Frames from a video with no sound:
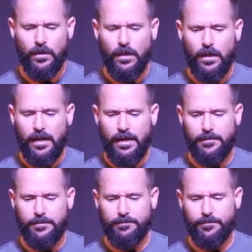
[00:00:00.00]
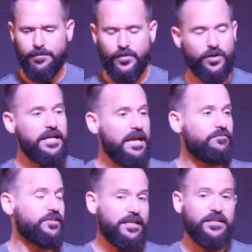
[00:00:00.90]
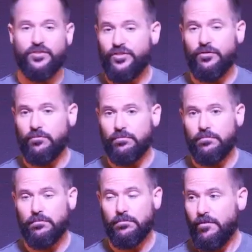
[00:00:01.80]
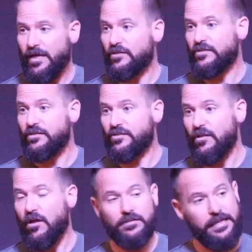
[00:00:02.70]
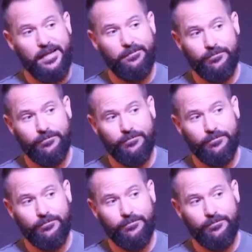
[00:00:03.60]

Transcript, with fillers: Um, they're going to have kids too. A thousand years is a long time.